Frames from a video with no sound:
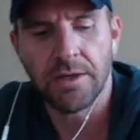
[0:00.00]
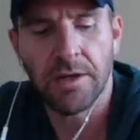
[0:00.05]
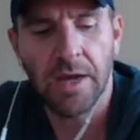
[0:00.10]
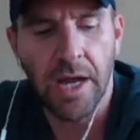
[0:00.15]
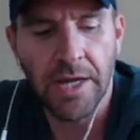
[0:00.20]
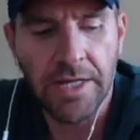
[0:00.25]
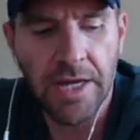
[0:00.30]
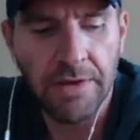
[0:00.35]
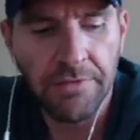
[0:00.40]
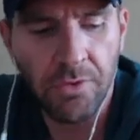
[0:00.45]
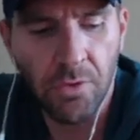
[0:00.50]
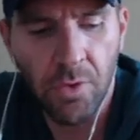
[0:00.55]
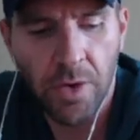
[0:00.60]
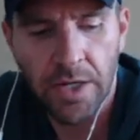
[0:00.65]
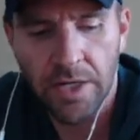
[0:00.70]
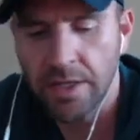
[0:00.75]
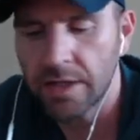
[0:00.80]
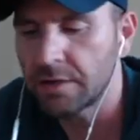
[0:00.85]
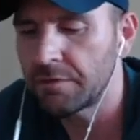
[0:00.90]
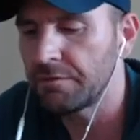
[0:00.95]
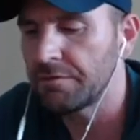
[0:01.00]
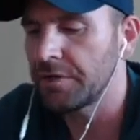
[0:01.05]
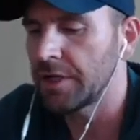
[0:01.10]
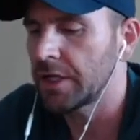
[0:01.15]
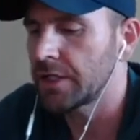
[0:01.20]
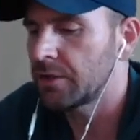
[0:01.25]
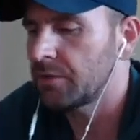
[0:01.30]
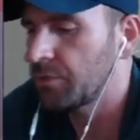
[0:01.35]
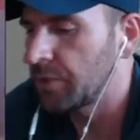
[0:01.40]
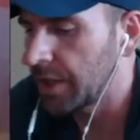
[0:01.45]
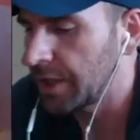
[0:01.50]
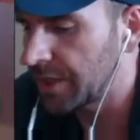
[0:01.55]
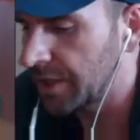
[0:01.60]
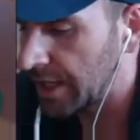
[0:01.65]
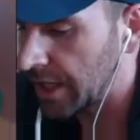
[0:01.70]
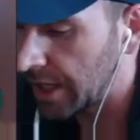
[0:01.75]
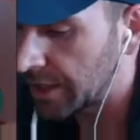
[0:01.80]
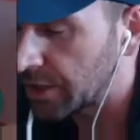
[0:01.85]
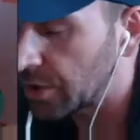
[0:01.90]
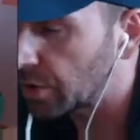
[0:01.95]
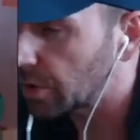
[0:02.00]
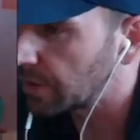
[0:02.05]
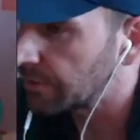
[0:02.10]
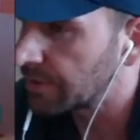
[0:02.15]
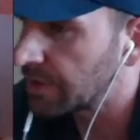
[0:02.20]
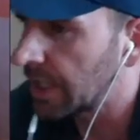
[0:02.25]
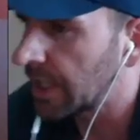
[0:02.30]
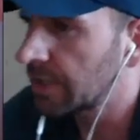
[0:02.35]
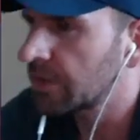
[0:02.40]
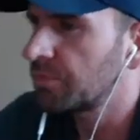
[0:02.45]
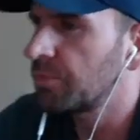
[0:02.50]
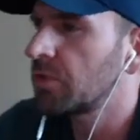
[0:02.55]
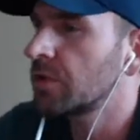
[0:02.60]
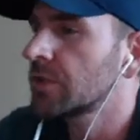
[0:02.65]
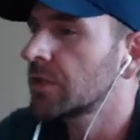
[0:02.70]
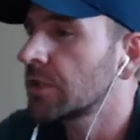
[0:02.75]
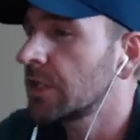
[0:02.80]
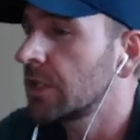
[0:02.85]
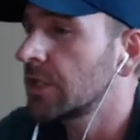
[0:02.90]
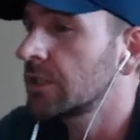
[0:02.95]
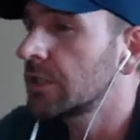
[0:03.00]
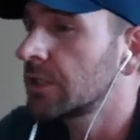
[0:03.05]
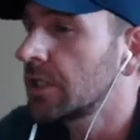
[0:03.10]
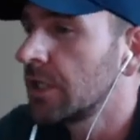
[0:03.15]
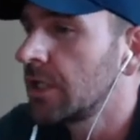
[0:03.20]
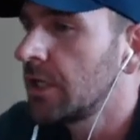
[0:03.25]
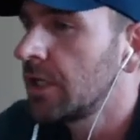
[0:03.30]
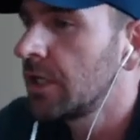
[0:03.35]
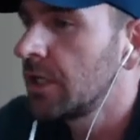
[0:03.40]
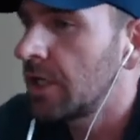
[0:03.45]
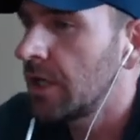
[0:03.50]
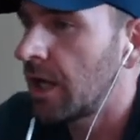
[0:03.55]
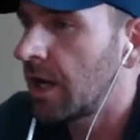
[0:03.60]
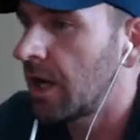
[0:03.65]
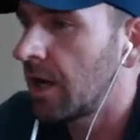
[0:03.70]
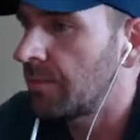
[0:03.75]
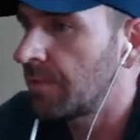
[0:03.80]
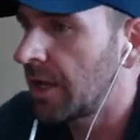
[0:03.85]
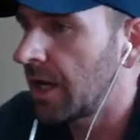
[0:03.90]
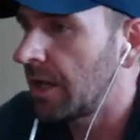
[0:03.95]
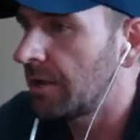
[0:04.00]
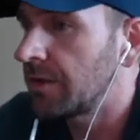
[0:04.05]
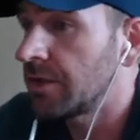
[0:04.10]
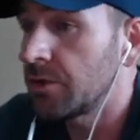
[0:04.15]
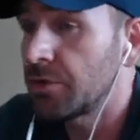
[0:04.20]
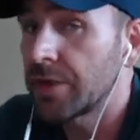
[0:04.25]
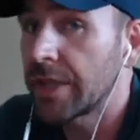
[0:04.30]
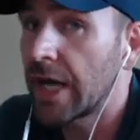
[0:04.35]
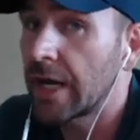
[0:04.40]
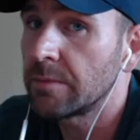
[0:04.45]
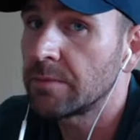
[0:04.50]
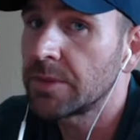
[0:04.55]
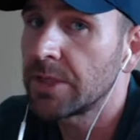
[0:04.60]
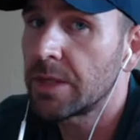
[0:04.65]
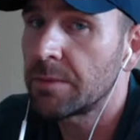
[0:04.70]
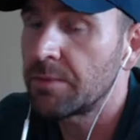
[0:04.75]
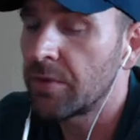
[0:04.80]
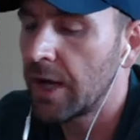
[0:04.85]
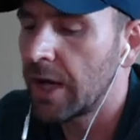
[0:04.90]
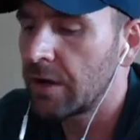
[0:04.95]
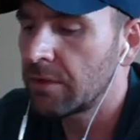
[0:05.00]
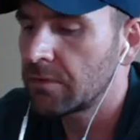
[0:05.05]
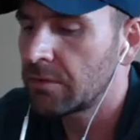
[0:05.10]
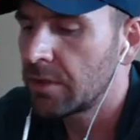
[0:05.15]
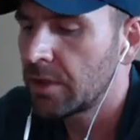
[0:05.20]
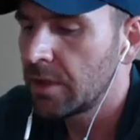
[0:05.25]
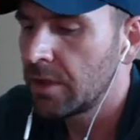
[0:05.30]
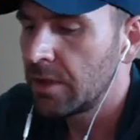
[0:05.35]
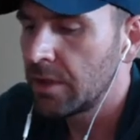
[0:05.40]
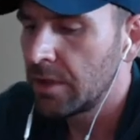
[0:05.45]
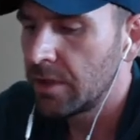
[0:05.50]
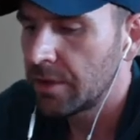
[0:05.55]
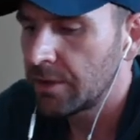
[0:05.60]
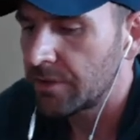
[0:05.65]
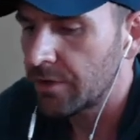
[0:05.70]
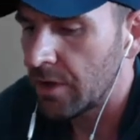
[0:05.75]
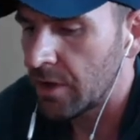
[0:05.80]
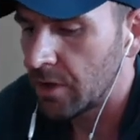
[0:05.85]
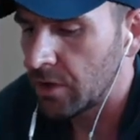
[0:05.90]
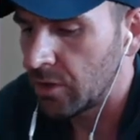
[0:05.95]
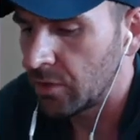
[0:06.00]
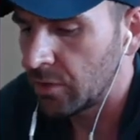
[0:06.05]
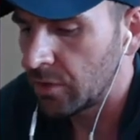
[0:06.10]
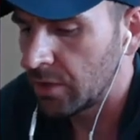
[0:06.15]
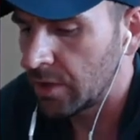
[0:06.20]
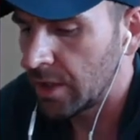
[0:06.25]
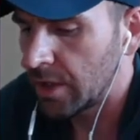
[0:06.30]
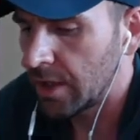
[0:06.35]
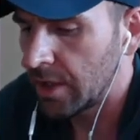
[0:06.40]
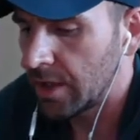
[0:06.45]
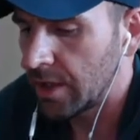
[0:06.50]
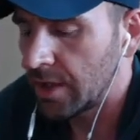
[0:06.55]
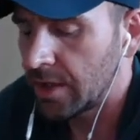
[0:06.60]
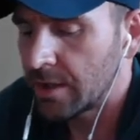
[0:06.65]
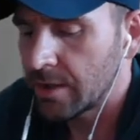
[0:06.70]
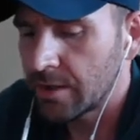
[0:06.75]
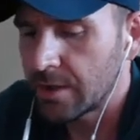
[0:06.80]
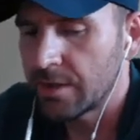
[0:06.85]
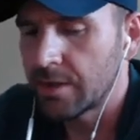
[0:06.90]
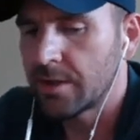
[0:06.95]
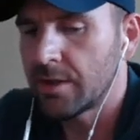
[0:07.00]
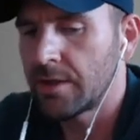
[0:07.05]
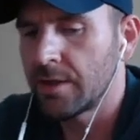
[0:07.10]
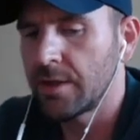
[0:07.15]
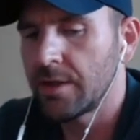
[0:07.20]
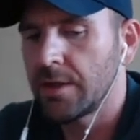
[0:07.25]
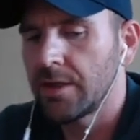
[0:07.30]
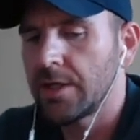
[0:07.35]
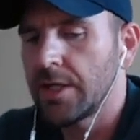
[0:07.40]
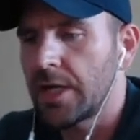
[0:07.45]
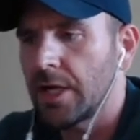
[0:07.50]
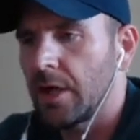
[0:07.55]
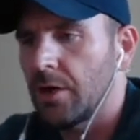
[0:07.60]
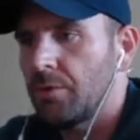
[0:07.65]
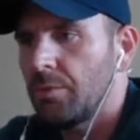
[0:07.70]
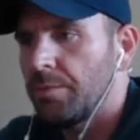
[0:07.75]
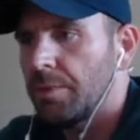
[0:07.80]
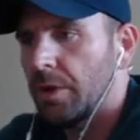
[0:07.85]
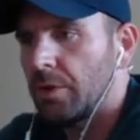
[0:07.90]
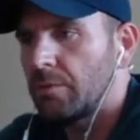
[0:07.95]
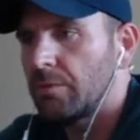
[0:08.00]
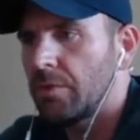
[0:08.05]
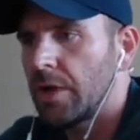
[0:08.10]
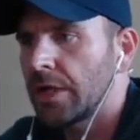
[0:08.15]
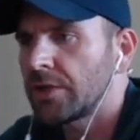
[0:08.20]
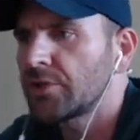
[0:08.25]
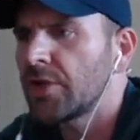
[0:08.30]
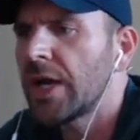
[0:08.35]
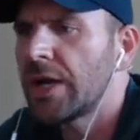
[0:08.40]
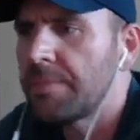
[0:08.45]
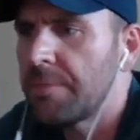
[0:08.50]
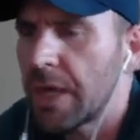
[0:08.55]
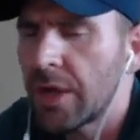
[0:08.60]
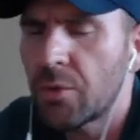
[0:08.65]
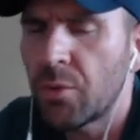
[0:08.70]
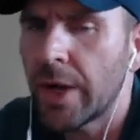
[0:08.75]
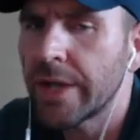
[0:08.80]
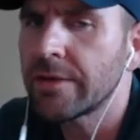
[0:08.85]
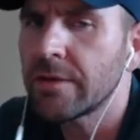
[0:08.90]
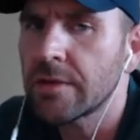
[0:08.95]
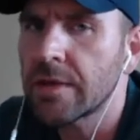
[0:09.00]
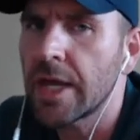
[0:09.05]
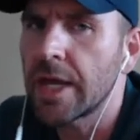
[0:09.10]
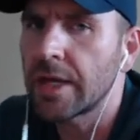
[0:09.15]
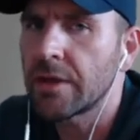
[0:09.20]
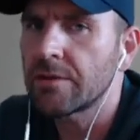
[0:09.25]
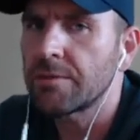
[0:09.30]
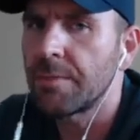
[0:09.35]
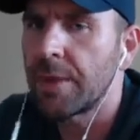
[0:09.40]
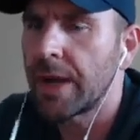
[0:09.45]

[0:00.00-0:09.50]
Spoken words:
I never want to conflict with You Don't Even Like Sports Cards that I do with Adam Todd Brown. So you know, but I try to make Wednesdays